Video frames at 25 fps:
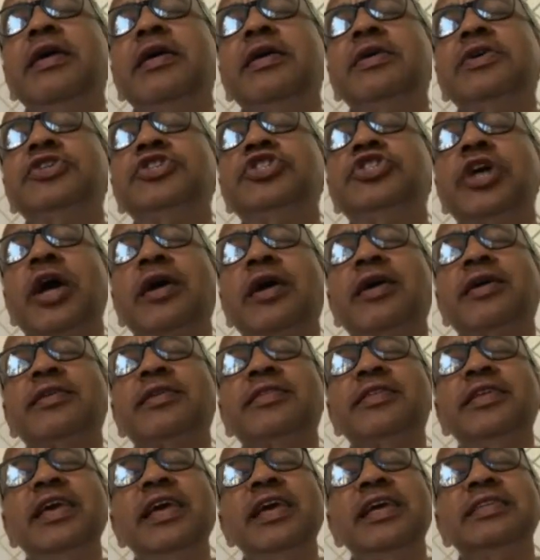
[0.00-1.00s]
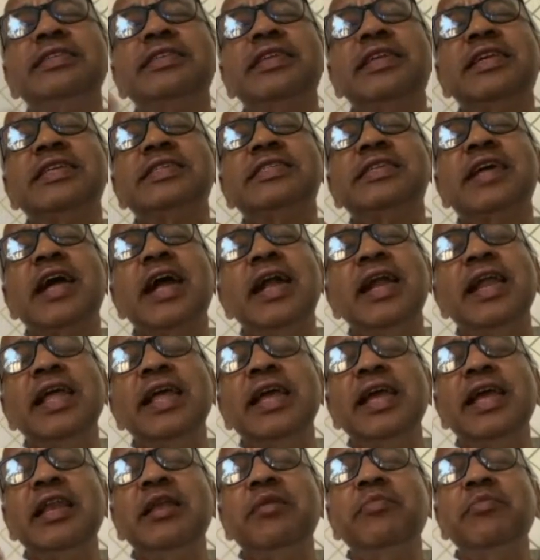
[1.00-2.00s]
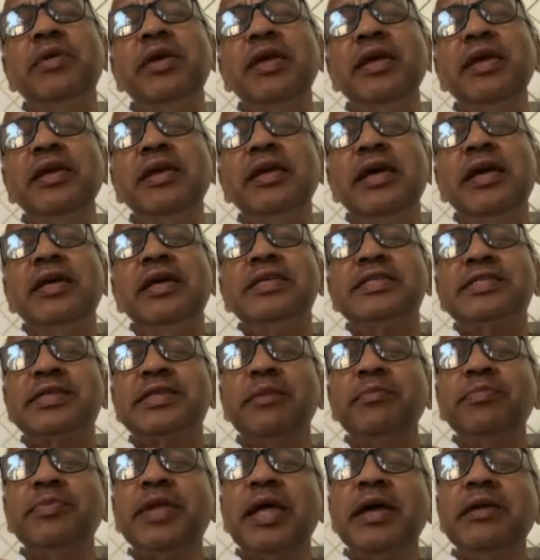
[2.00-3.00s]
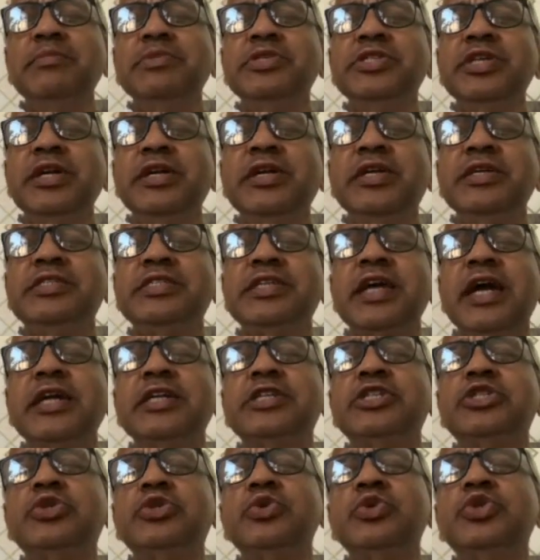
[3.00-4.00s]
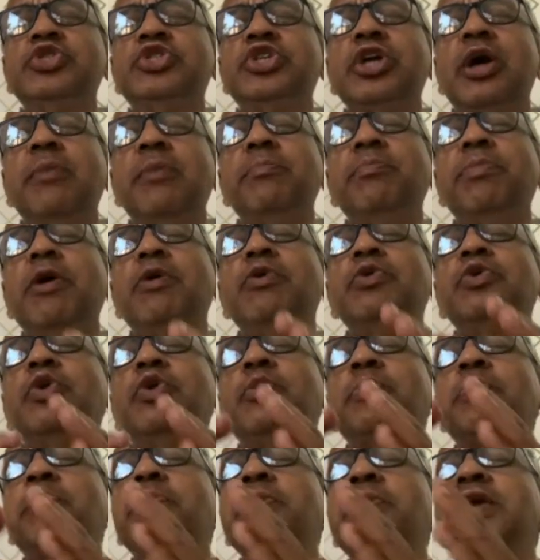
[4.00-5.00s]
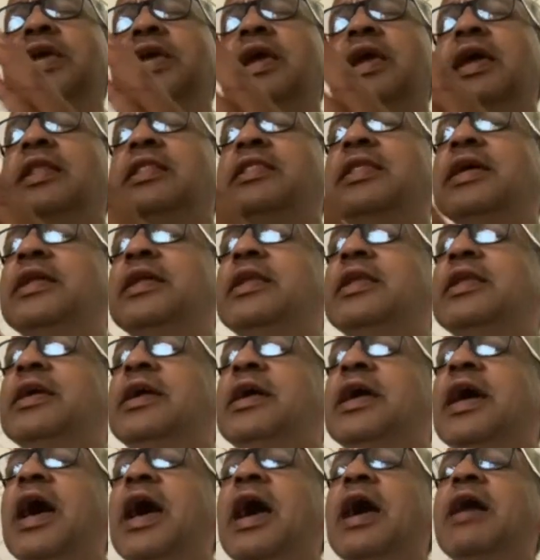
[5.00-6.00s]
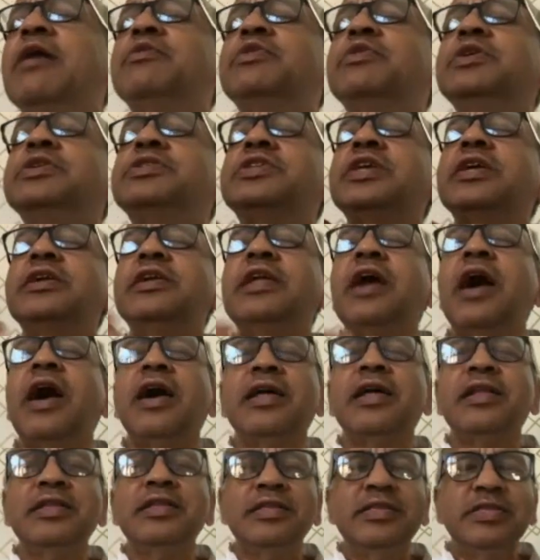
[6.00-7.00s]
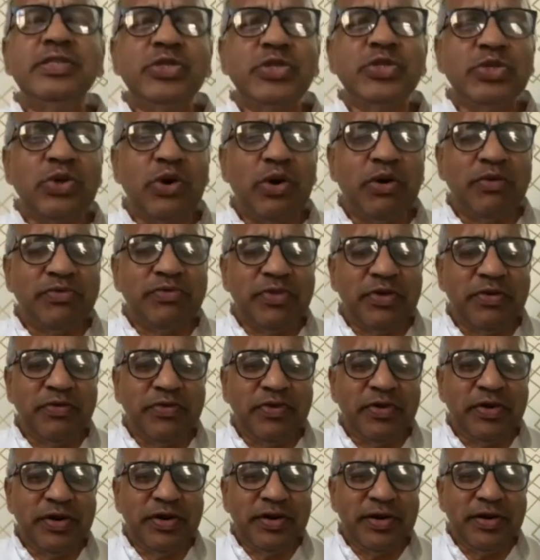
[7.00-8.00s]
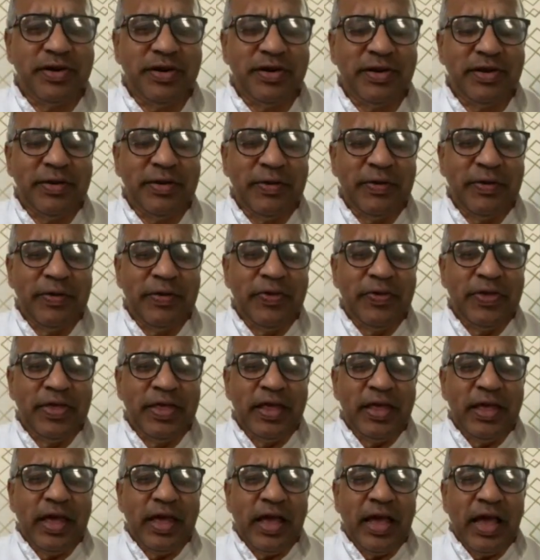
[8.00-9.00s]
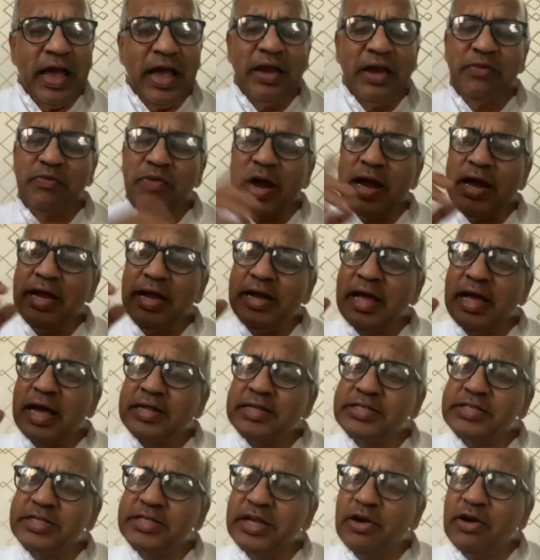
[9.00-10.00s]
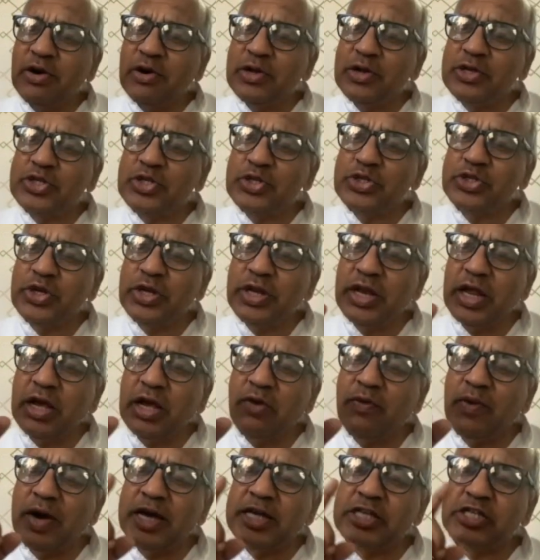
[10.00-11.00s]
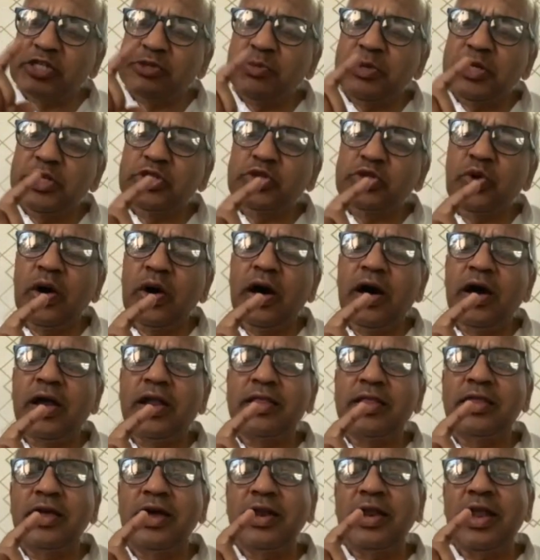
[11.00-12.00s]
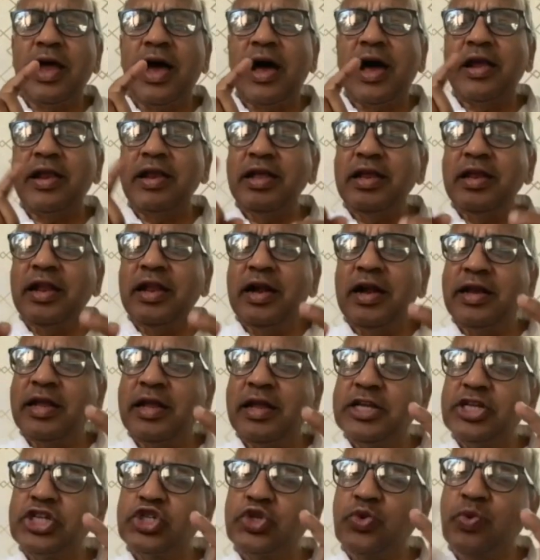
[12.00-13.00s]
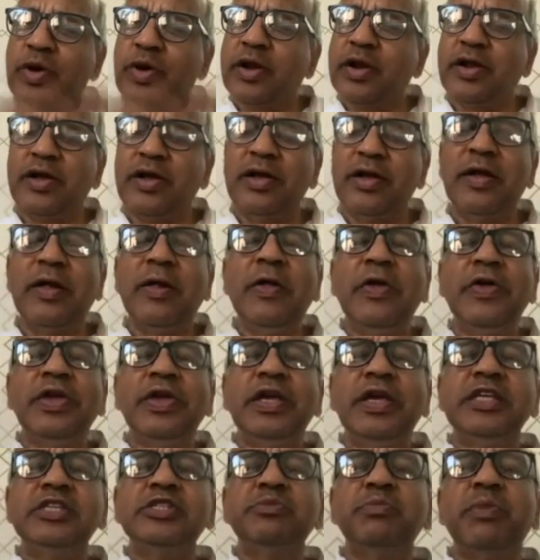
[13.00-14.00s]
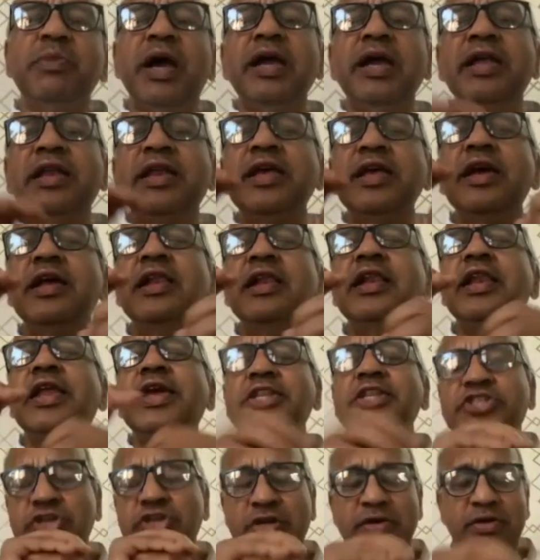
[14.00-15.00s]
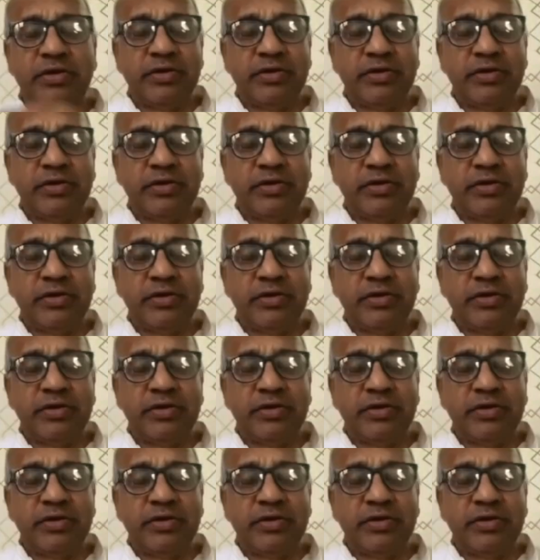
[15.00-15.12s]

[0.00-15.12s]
Shakti is residing in me. Sometimes she decides to jump out of me and then have this dance of the world. And while dancing also she requires me. So Ardha Nari Nateshwara is my real nature.